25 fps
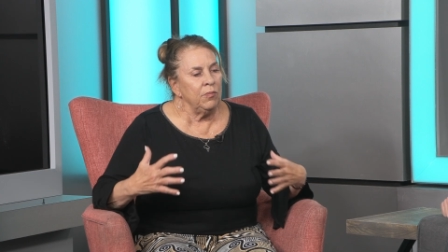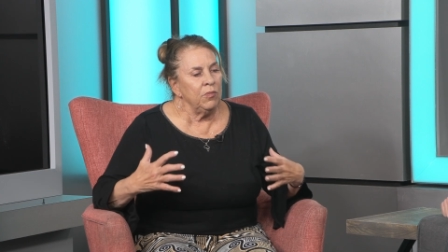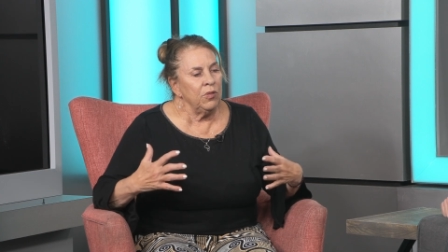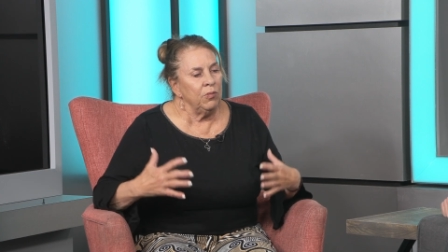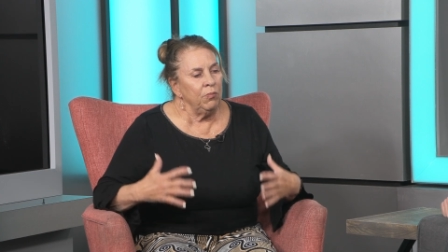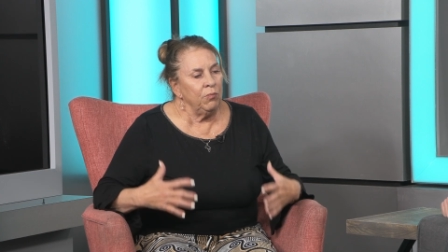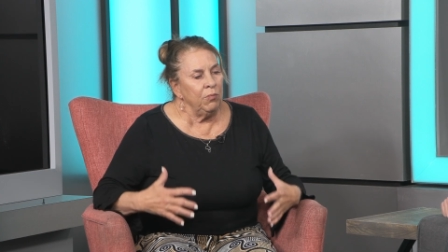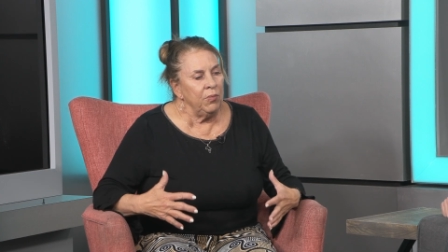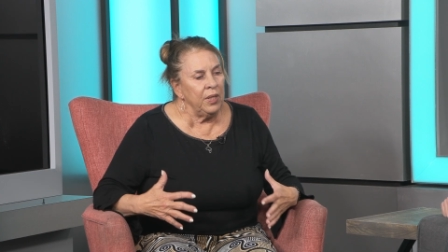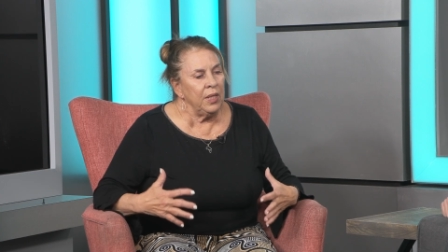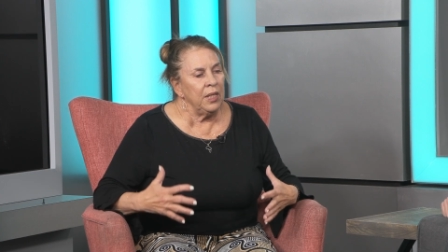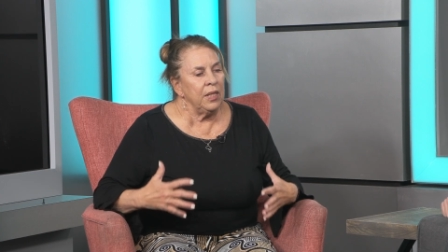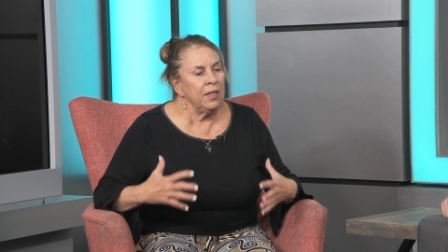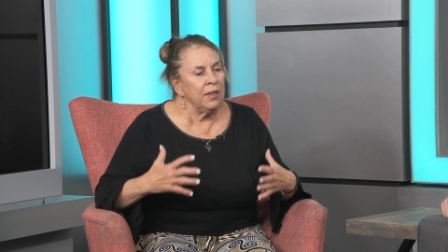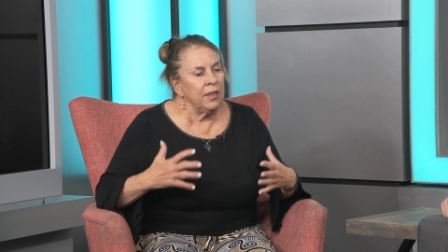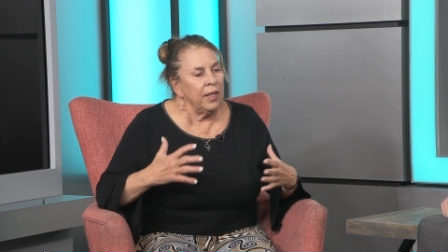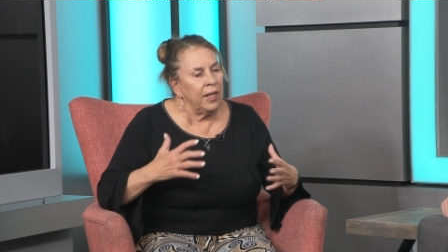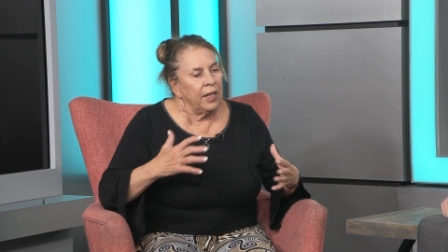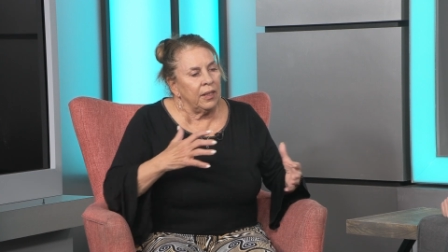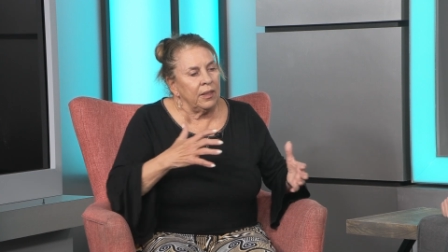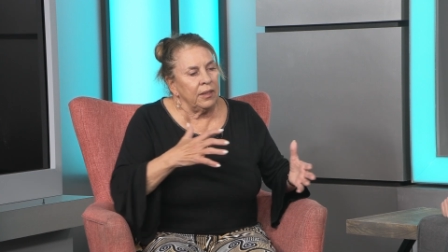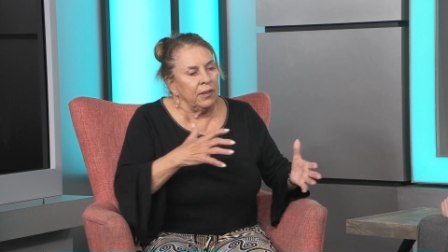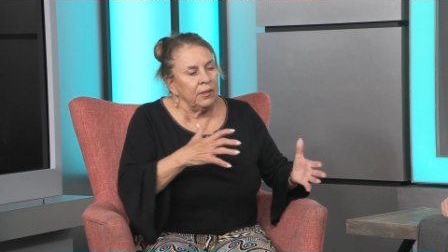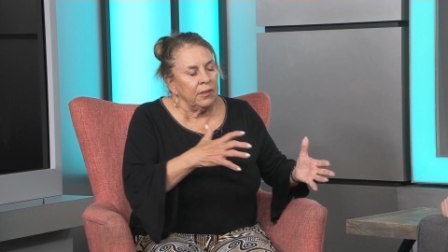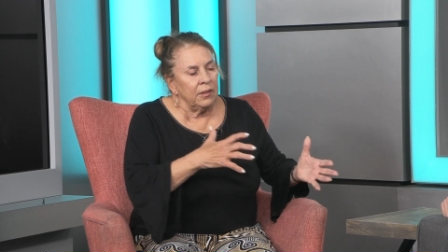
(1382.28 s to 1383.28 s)
to me
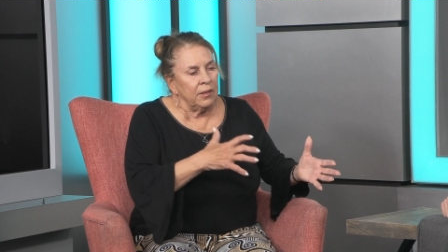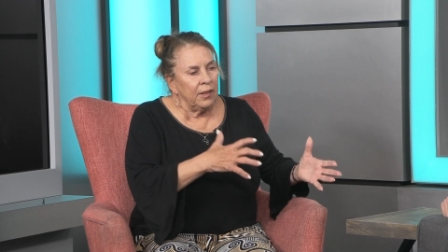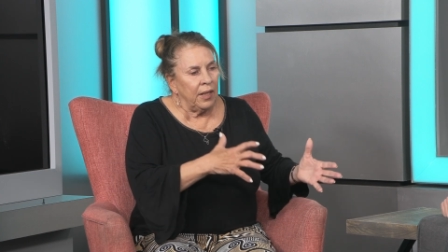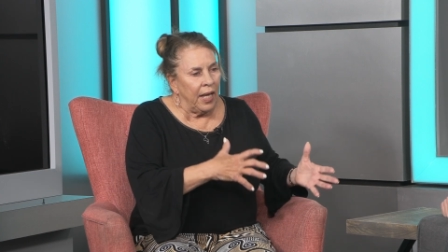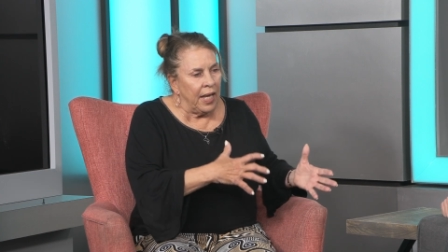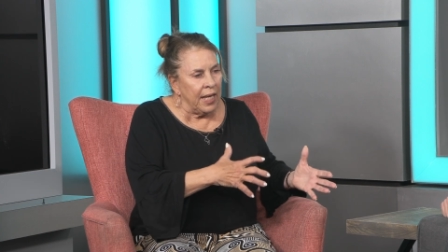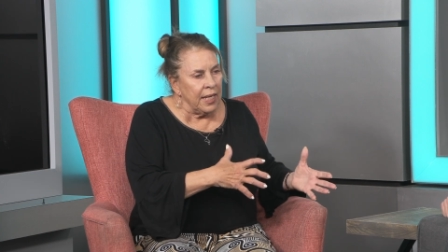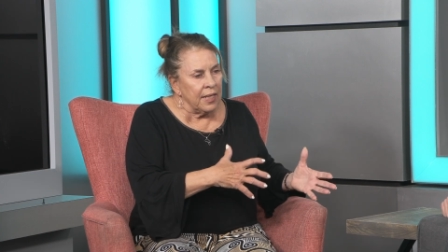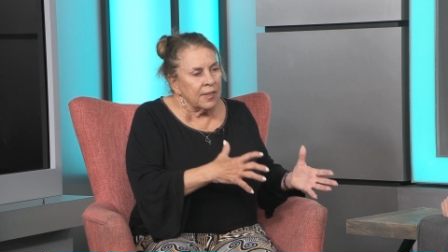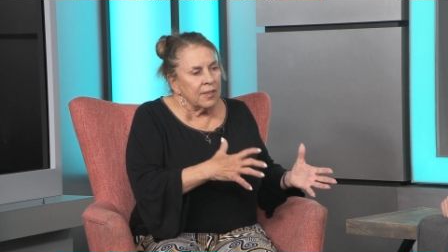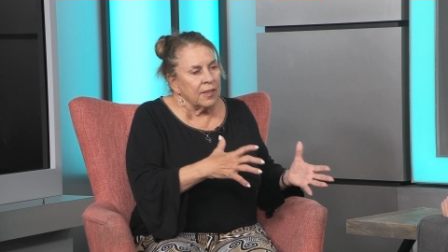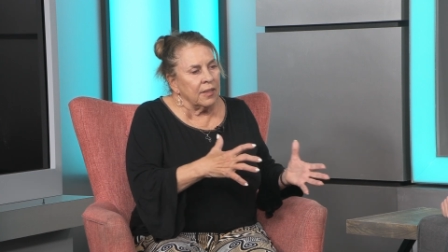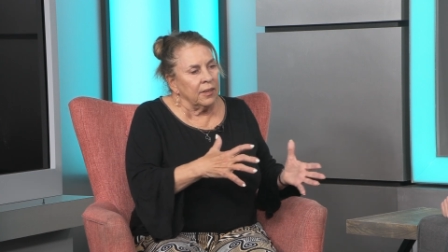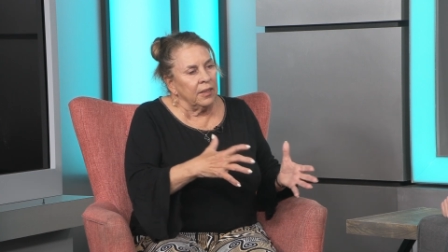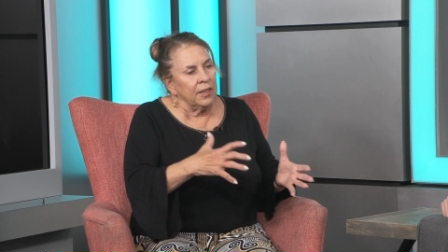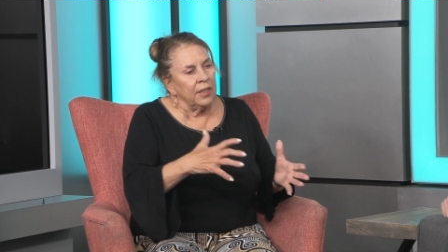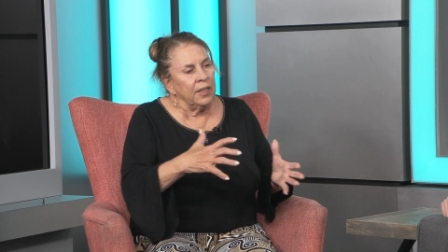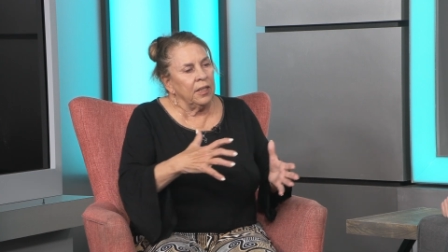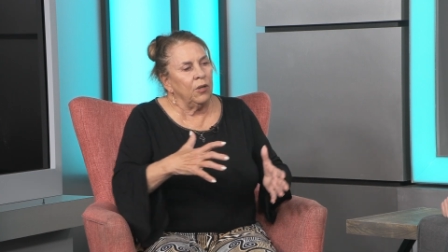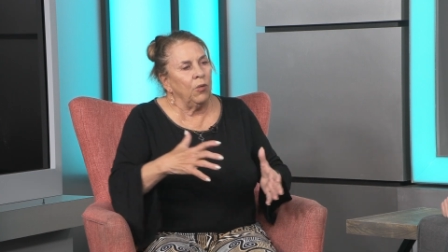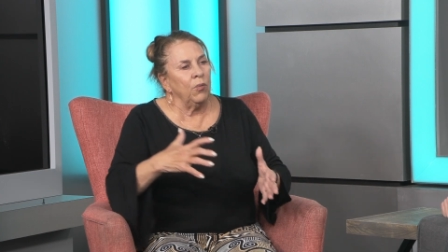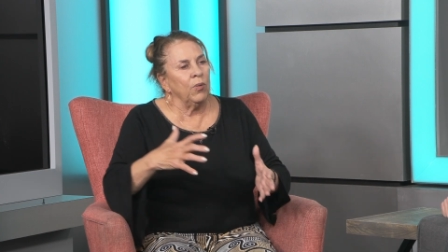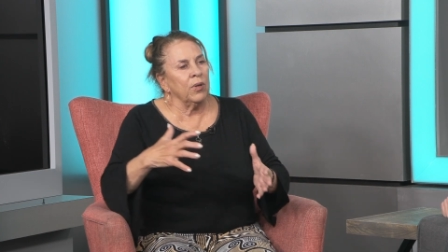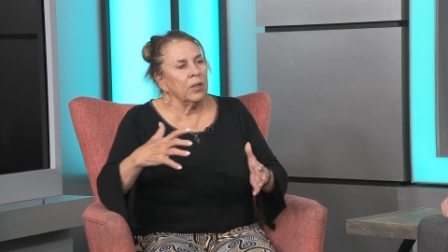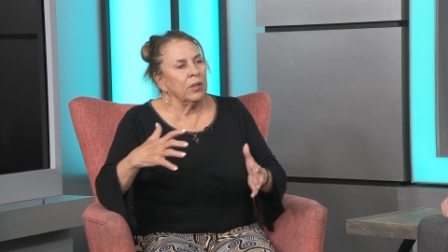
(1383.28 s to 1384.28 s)
that as the
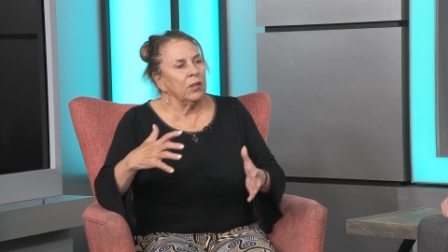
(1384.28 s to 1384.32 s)
league went